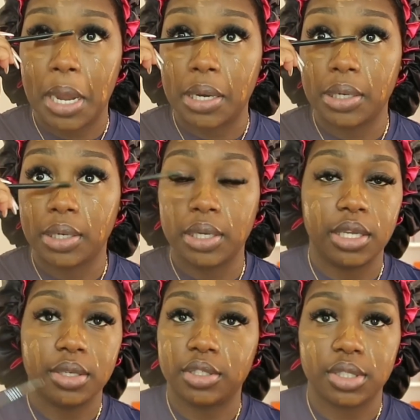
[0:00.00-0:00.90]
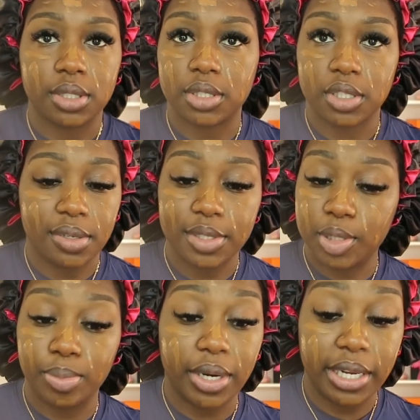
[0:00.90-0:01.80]
I literally just
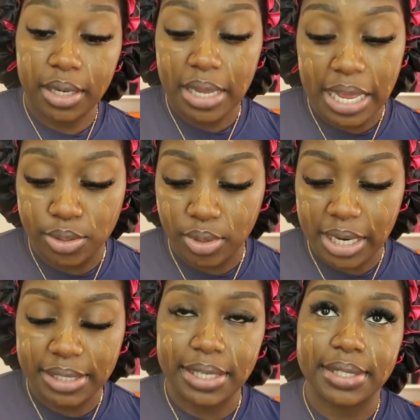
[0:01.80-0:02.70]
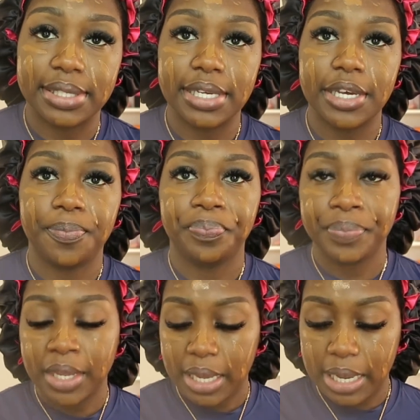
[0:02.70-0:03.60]
spread it as you guys can see.
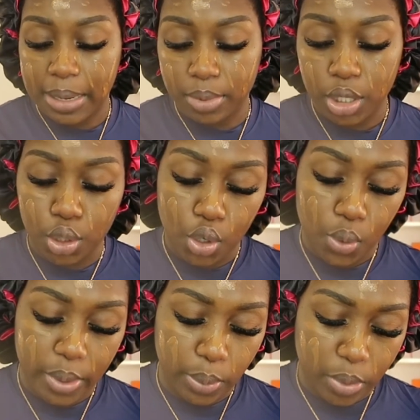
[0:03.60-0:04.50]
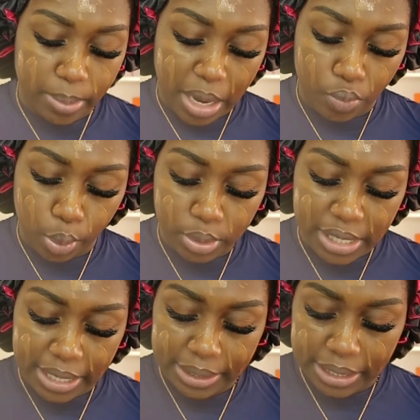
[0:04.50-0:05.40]
And I'm going to go in with my Real
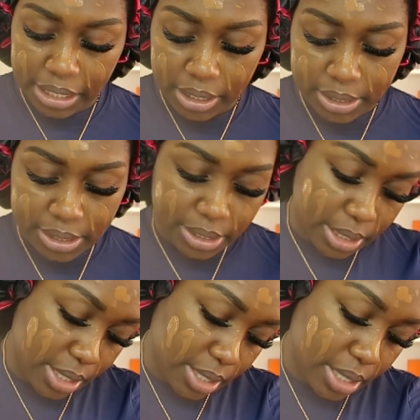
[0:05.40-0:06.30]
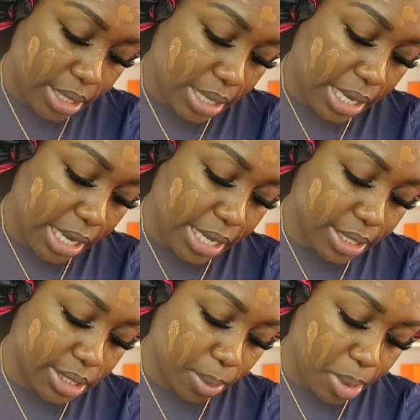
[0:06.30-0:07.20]
Techniques
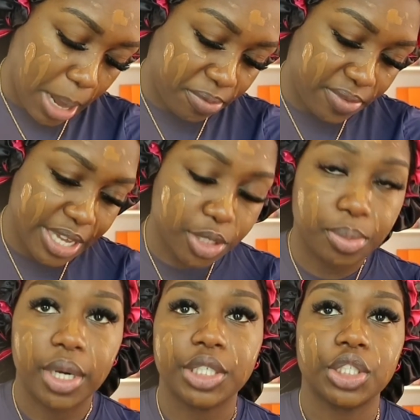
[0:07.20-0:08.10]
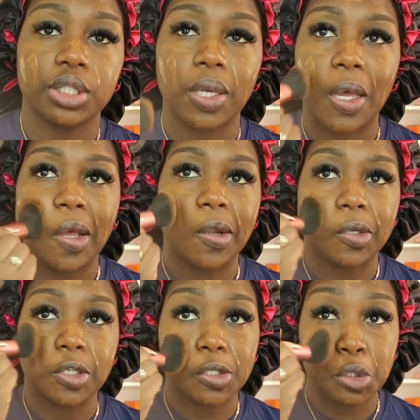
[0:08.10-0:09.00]
Insta Pop Face Brush
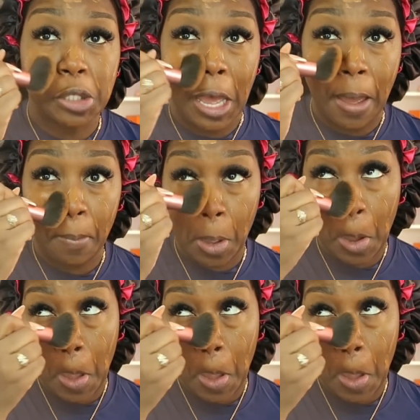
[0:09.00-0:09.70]
and just tap